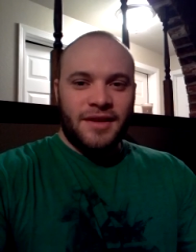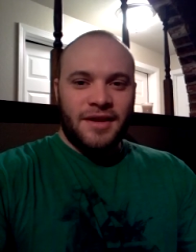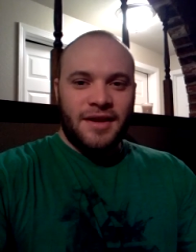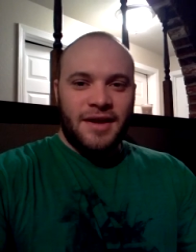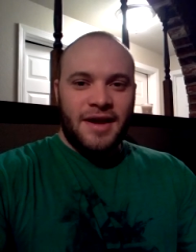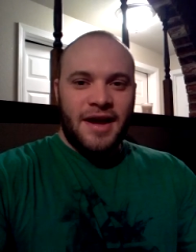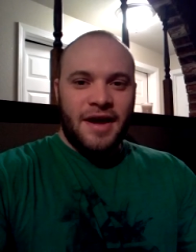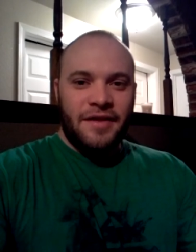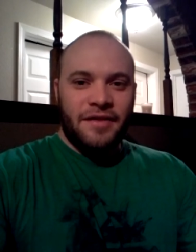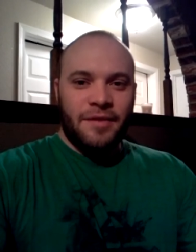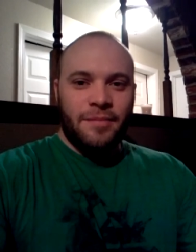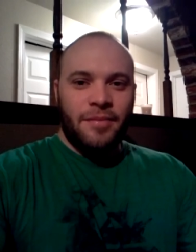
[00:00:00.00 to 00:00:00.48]

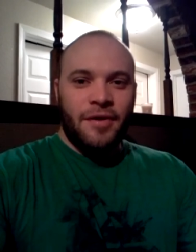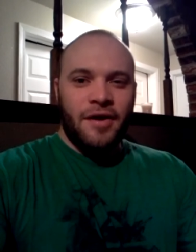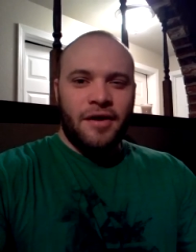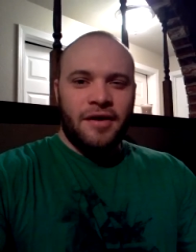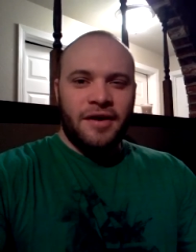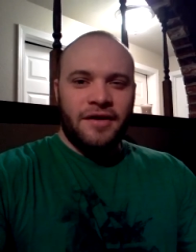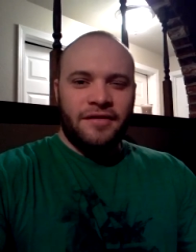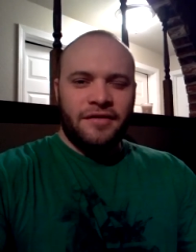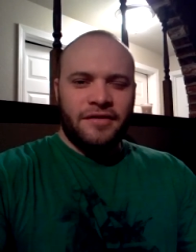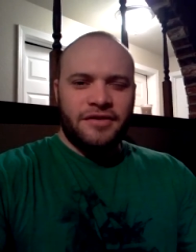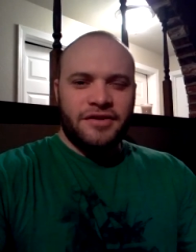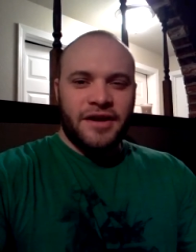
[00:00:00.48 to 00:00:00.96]
how the
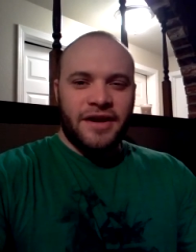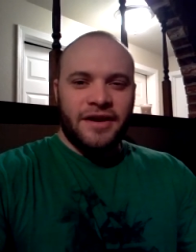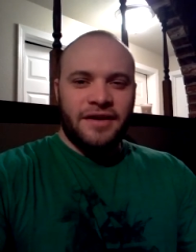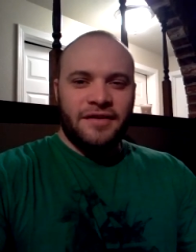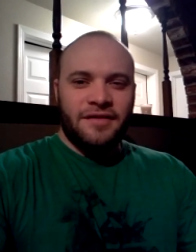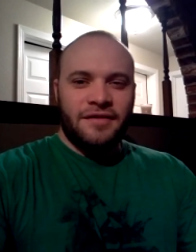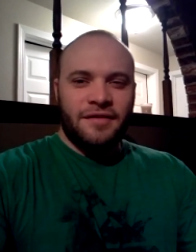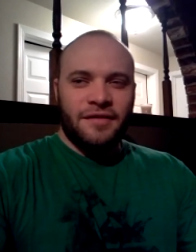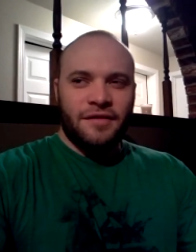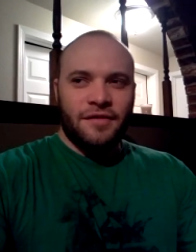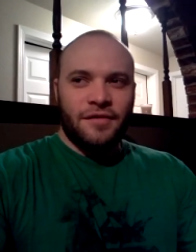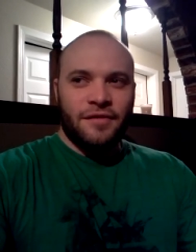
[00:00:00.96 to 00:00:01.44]
parties are trying
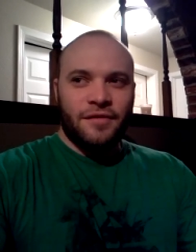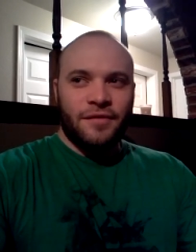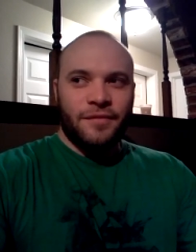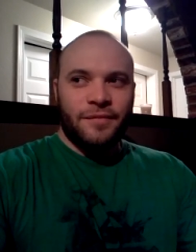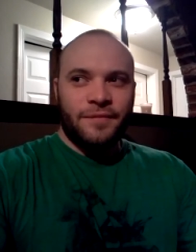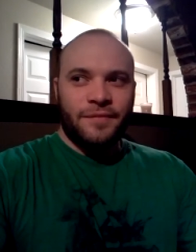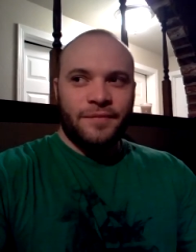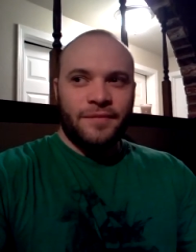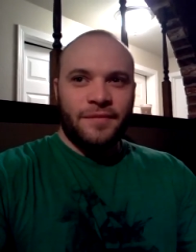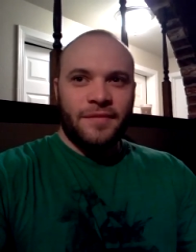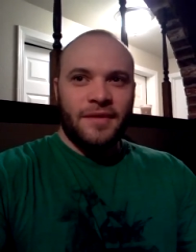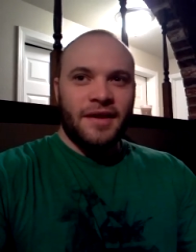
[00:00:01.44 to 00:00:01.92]
to
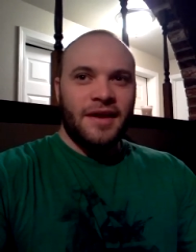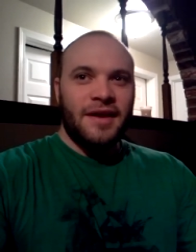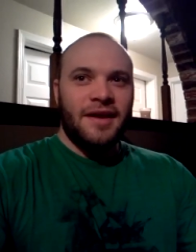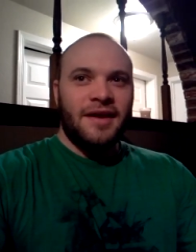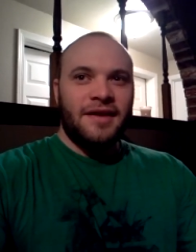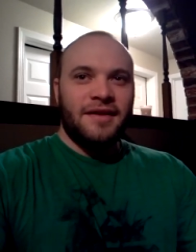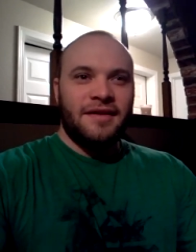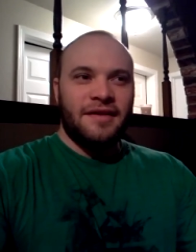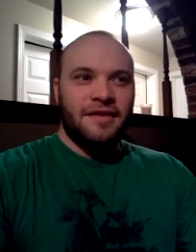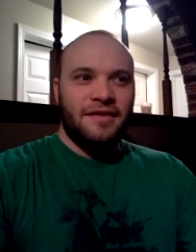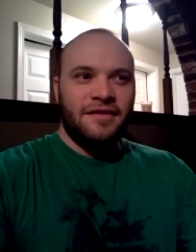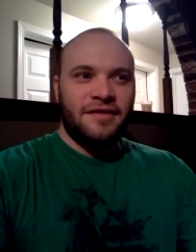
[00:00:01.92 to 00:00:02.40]

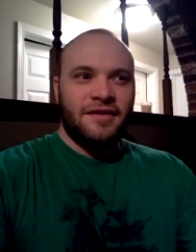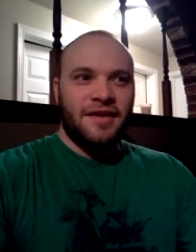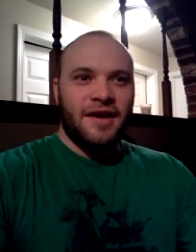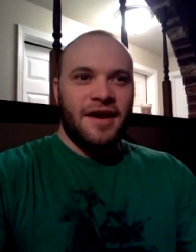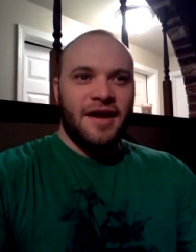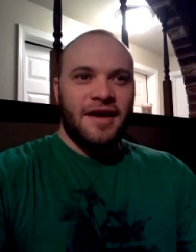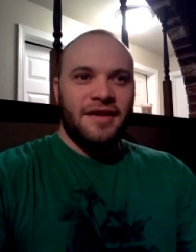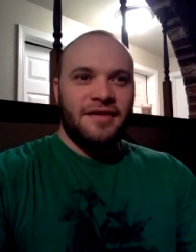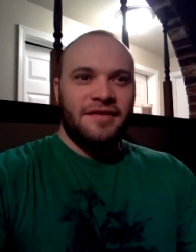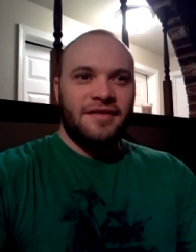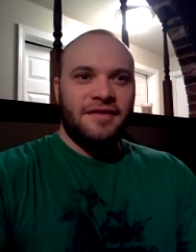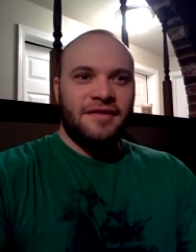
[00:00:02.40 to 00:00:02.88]

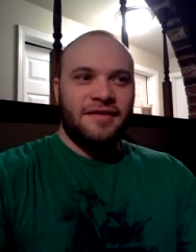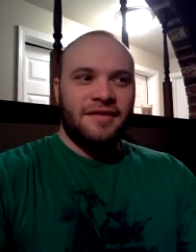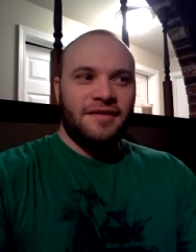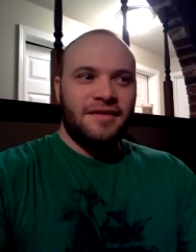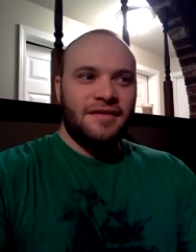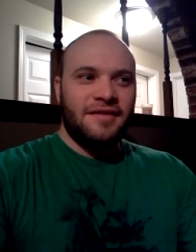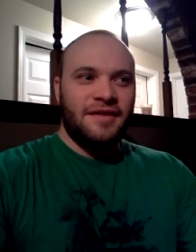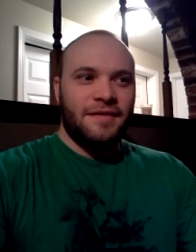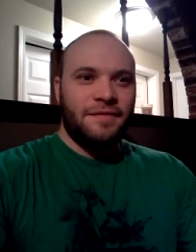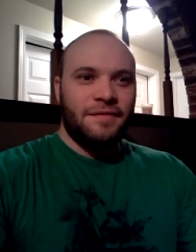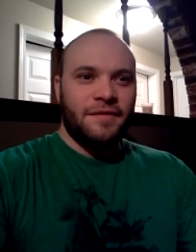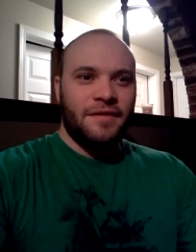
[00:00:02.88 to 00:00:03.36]

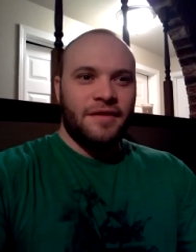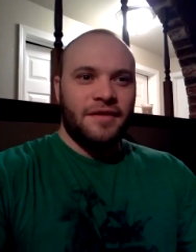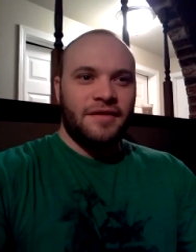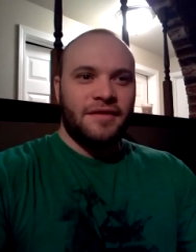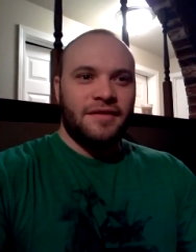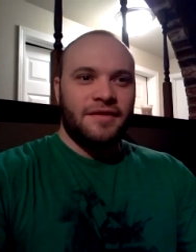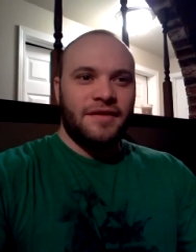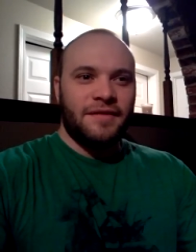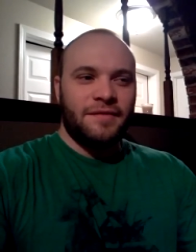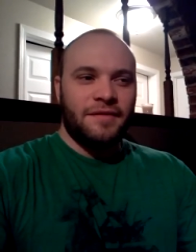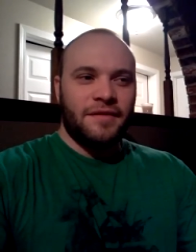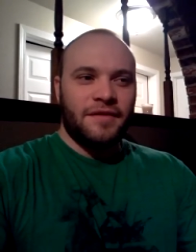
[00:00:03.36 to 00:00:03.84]
discuss
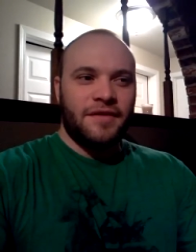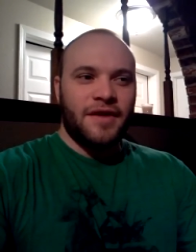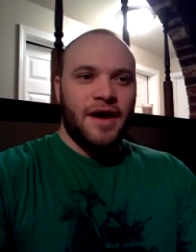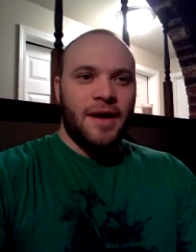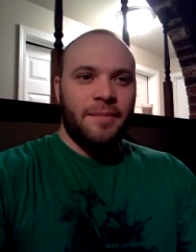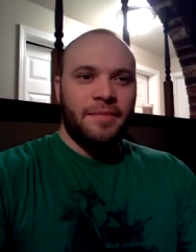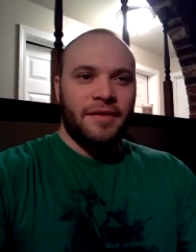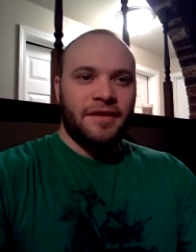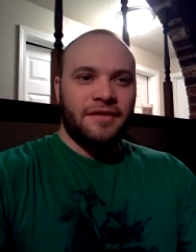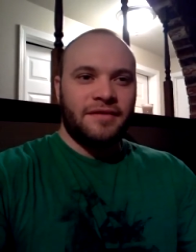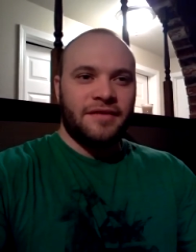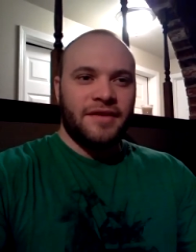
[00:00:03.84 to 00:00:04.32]
different different
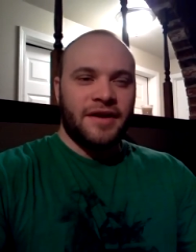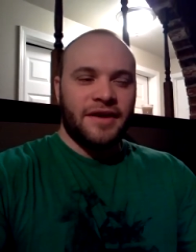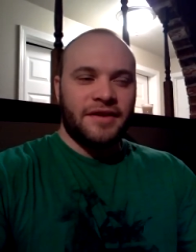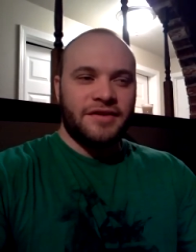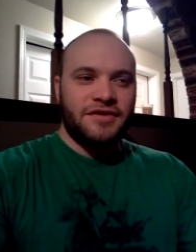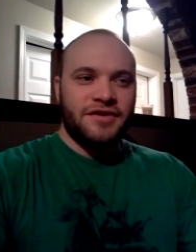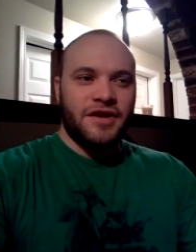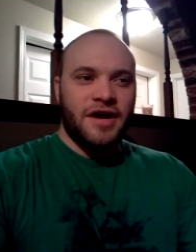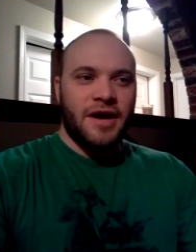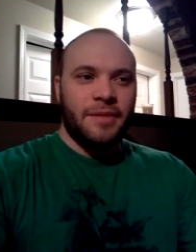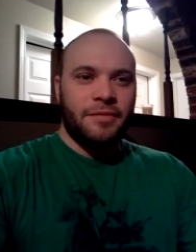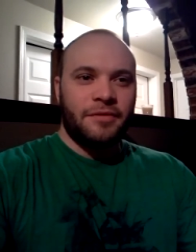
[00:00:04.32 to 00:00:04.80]
topics like
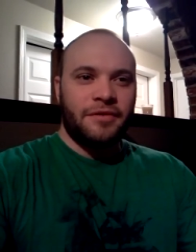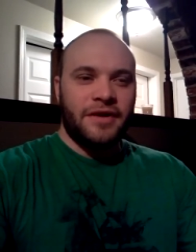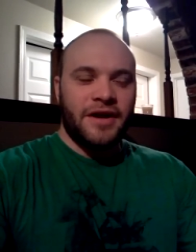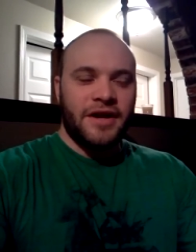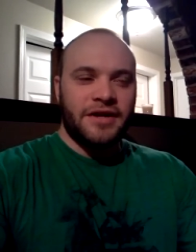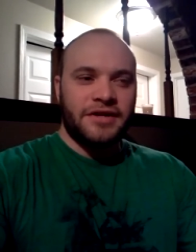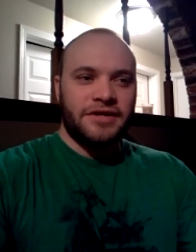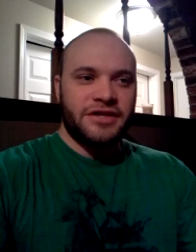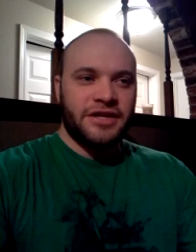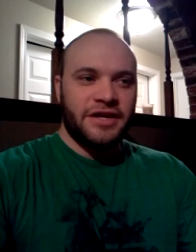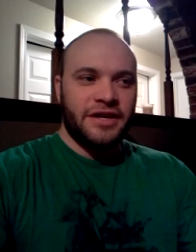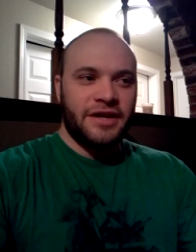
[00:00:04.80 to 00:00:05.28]
job
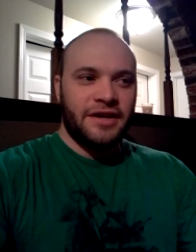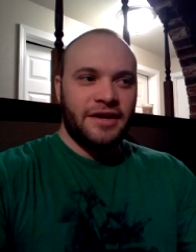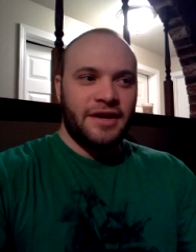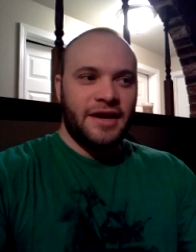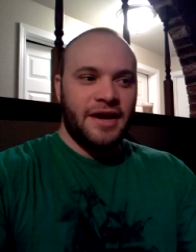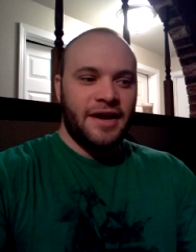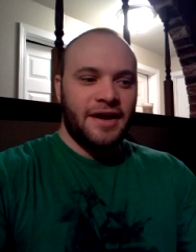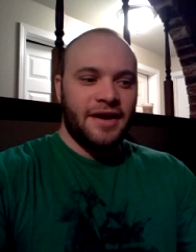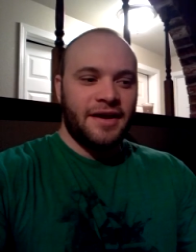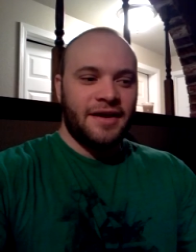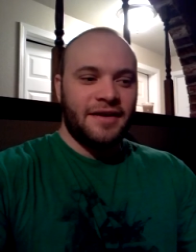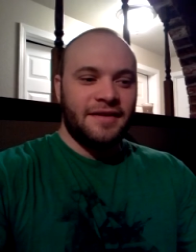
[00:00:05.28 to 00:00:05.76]
creation
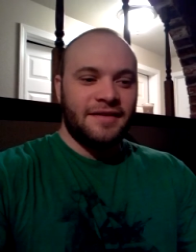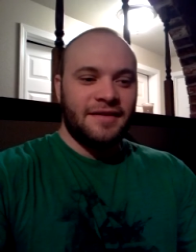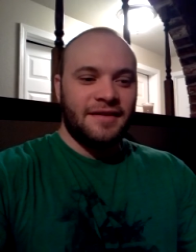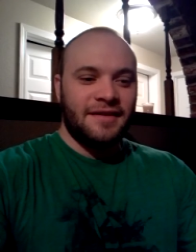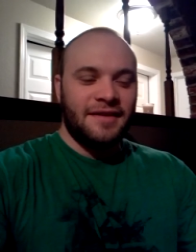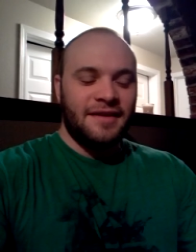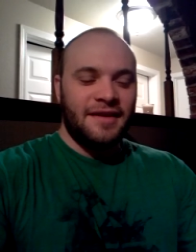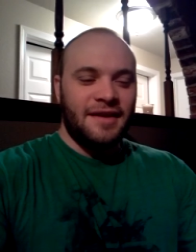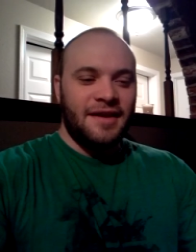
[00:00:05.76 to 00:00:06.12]
and